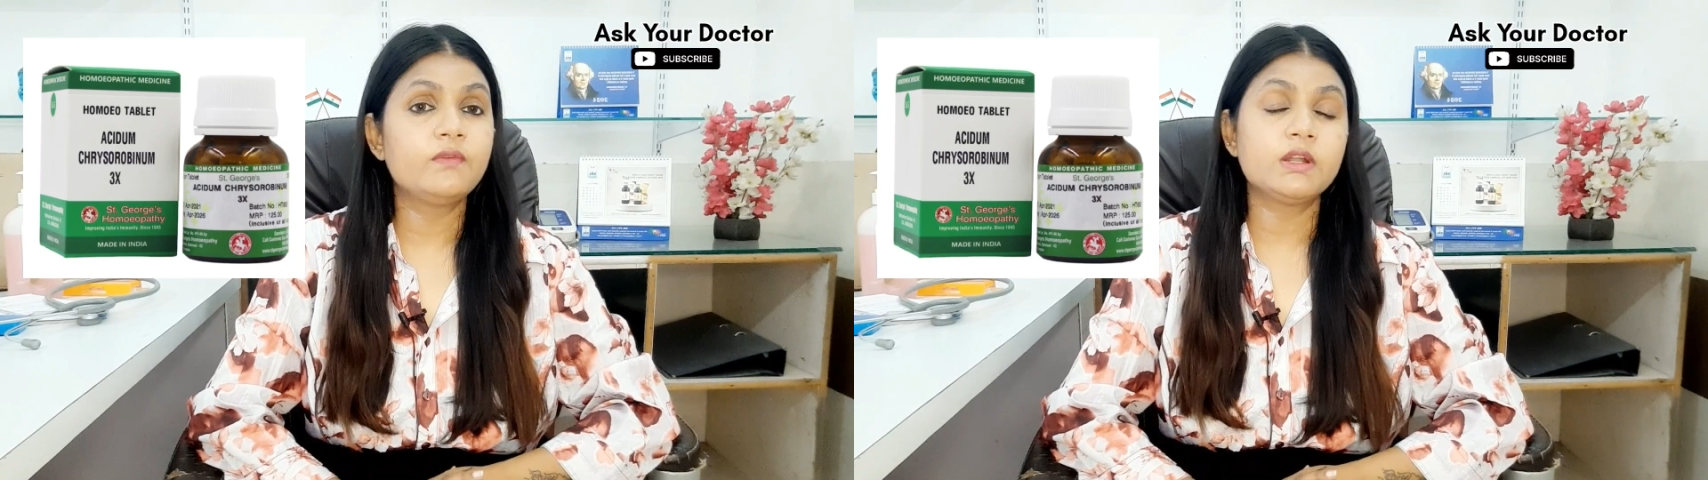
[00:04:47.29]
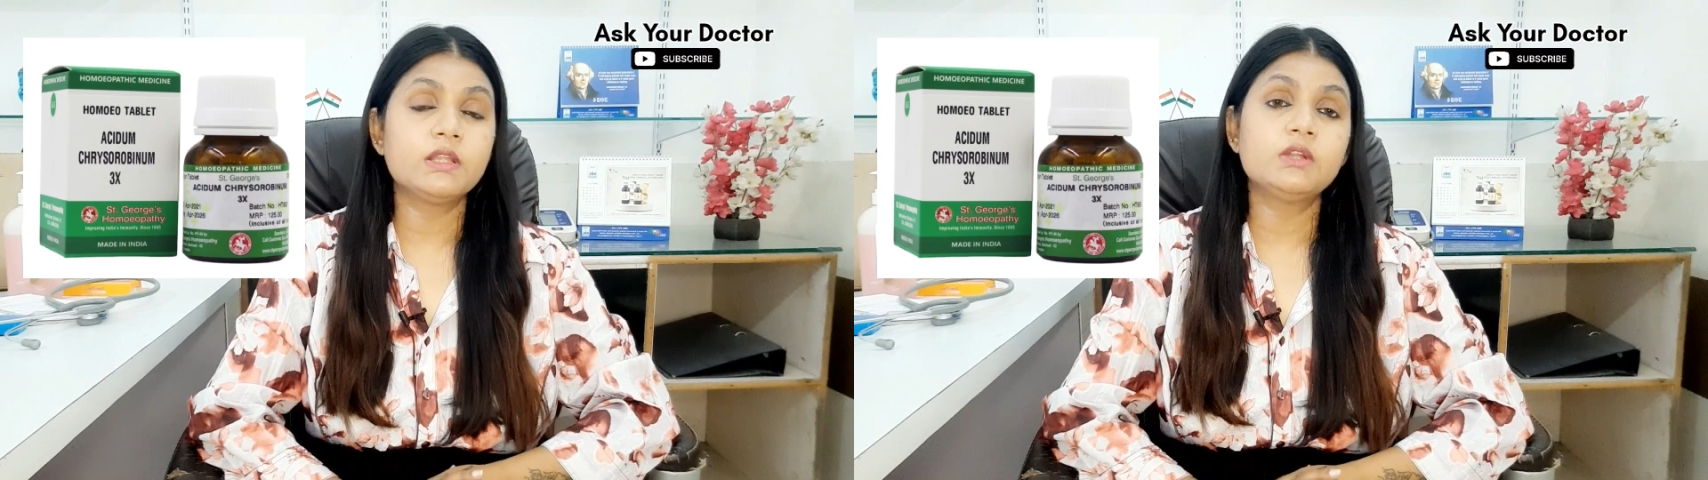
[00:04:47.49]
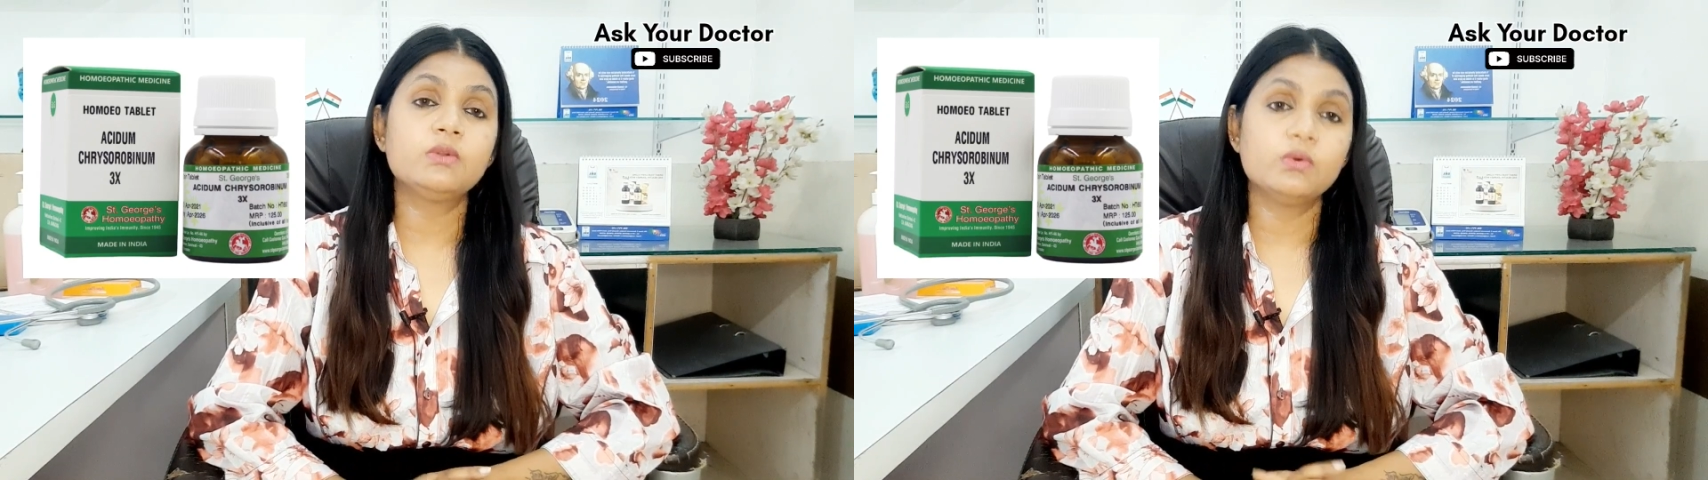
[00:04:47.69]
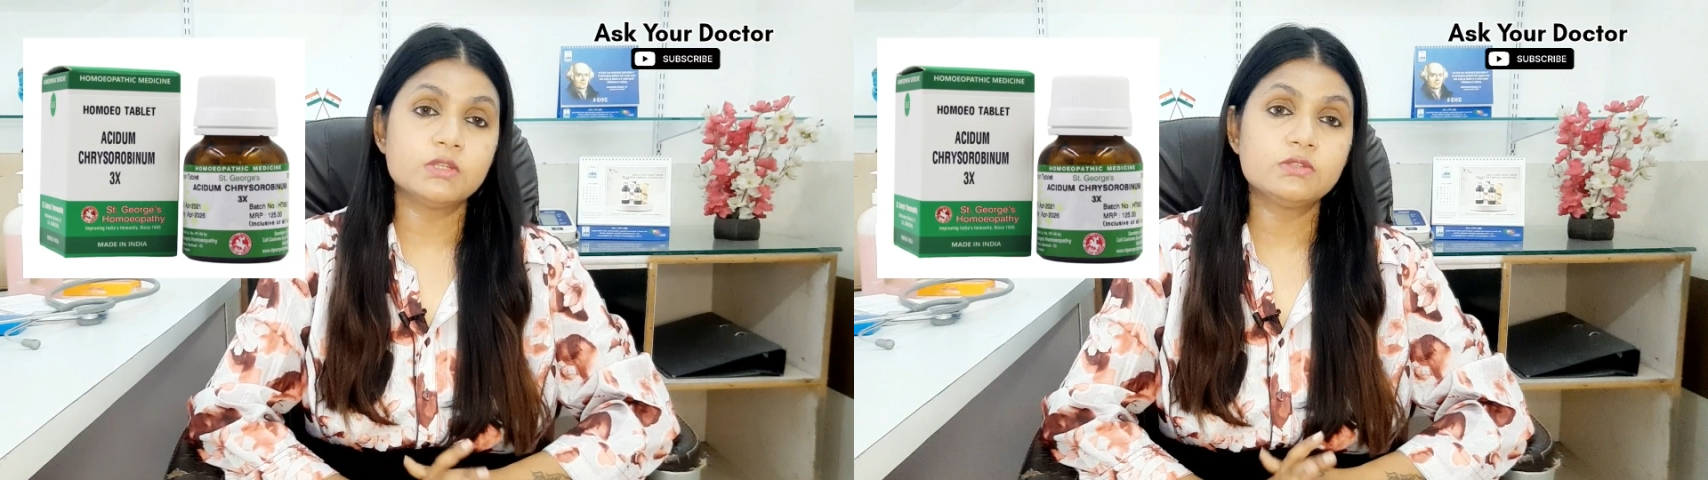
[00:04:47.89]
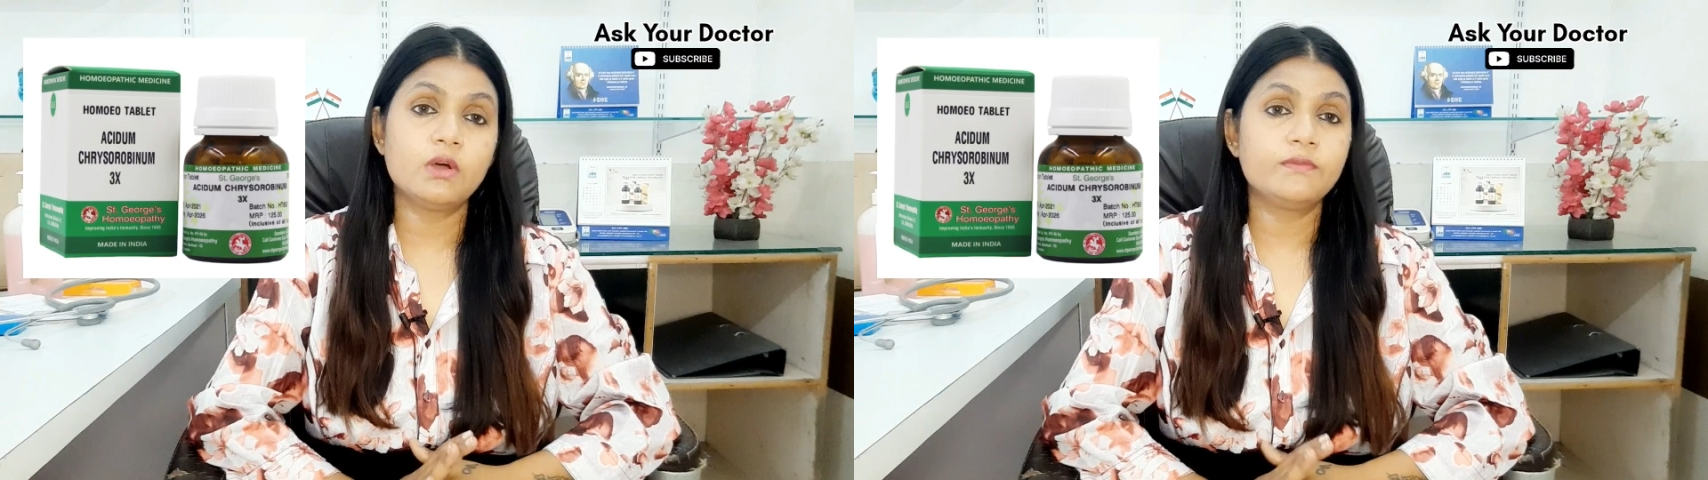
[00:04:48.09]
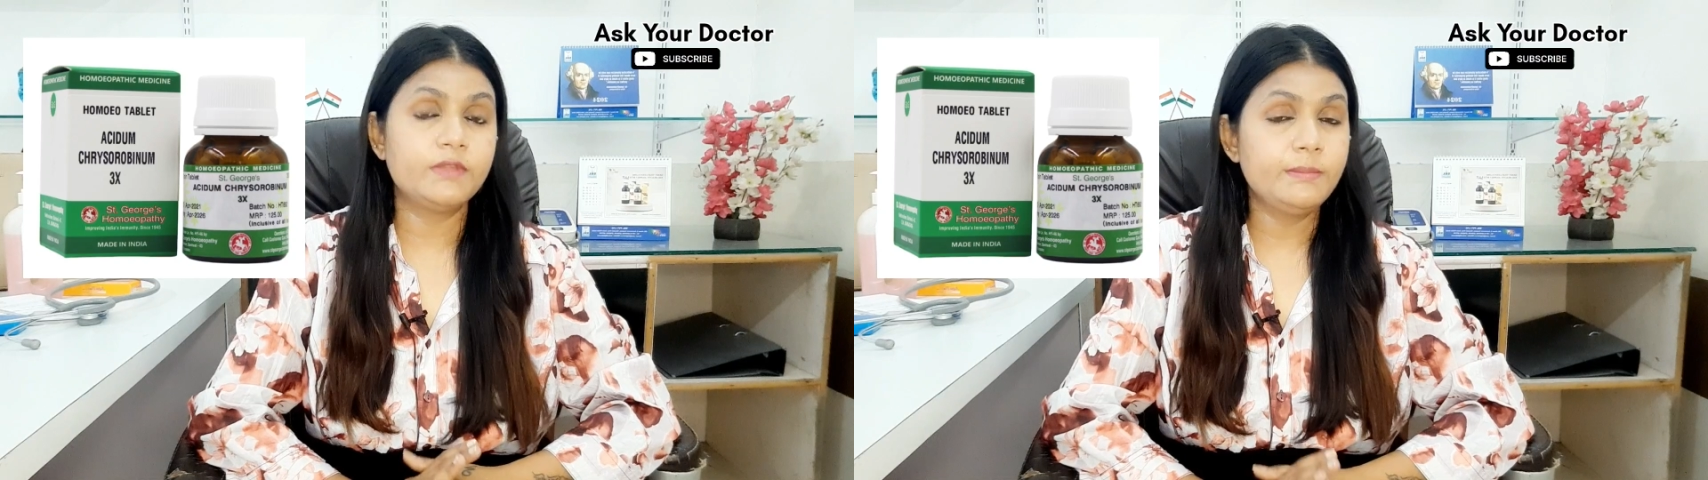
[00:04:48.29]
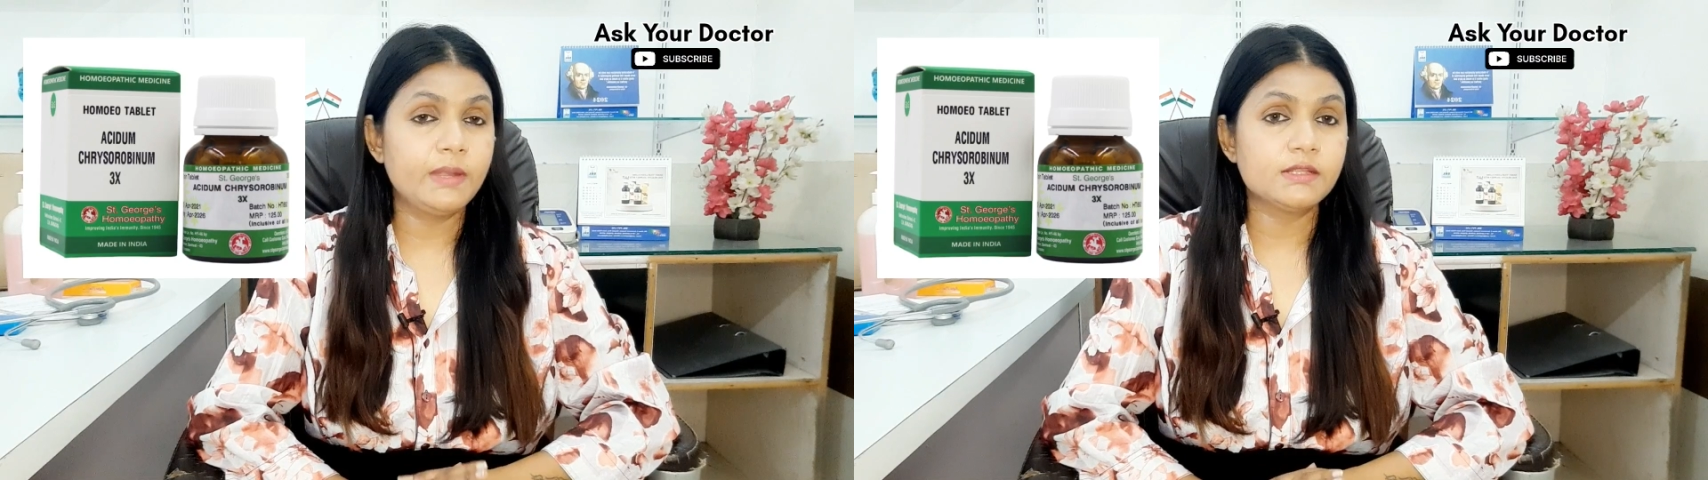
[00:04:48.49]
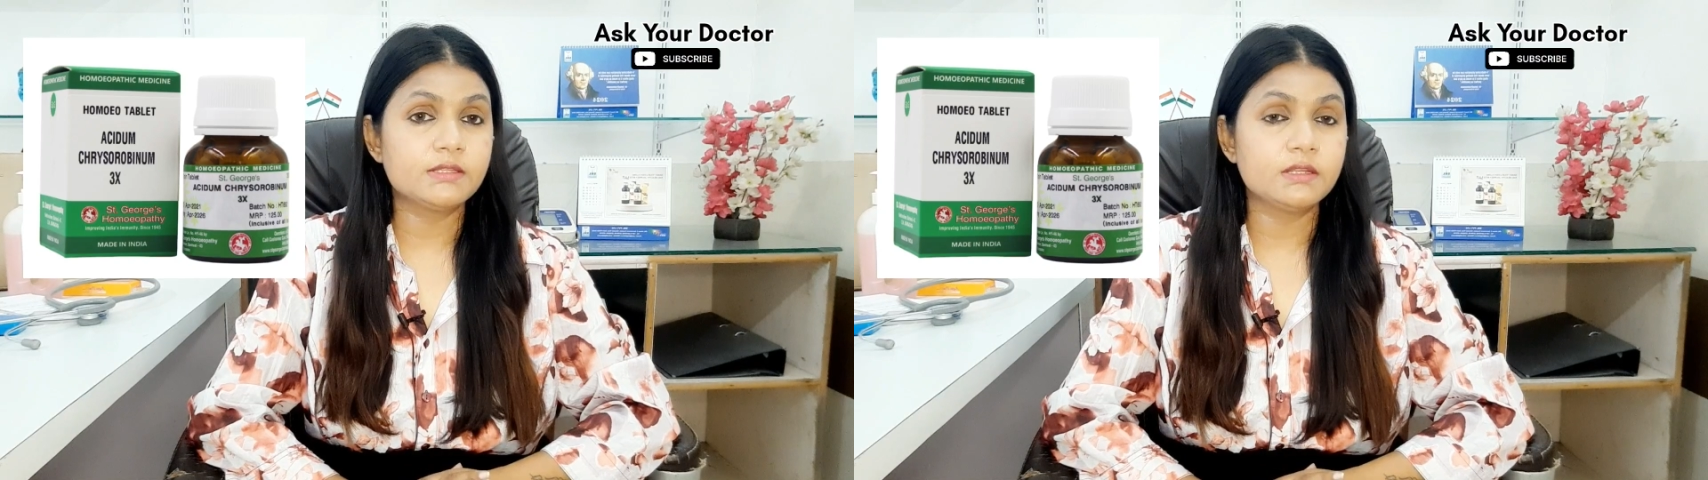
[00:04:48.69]
what are the doses of the
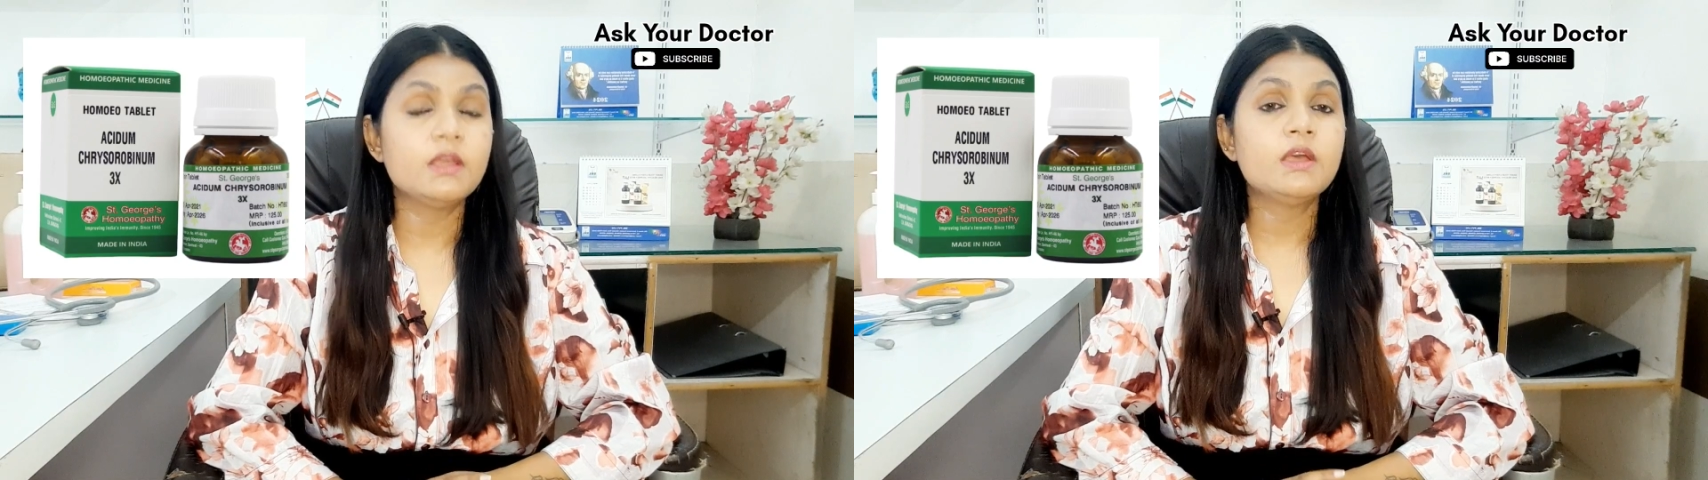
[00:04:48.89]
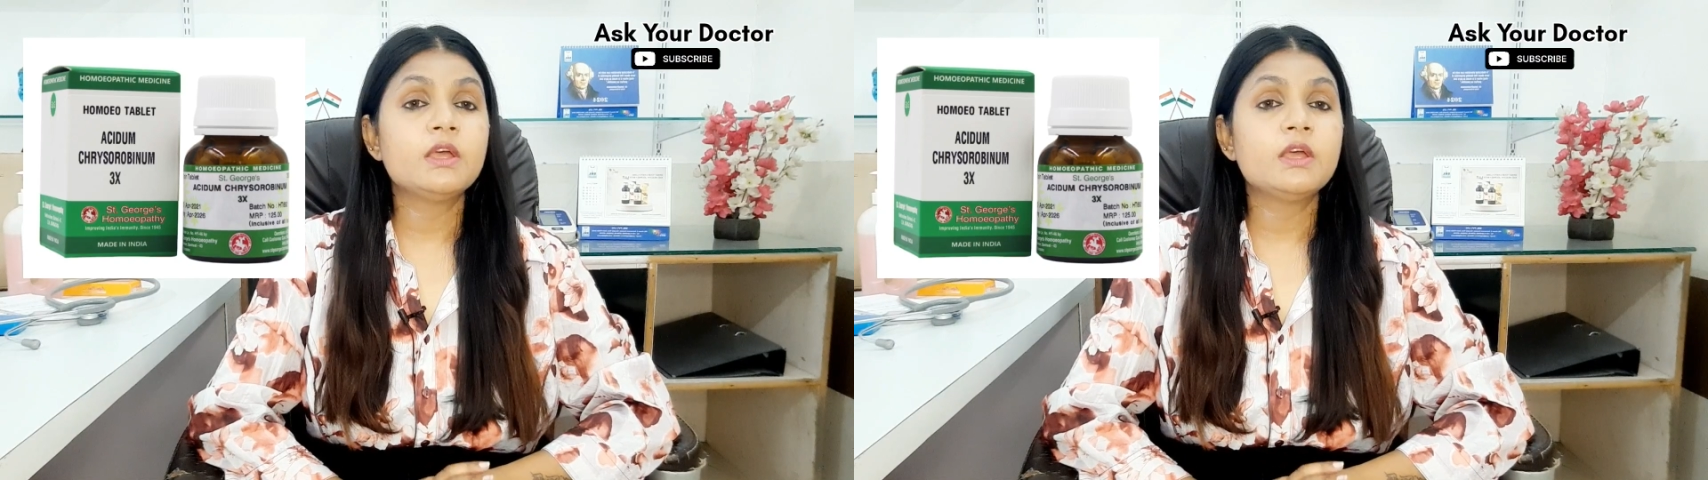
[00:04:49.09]
medicine.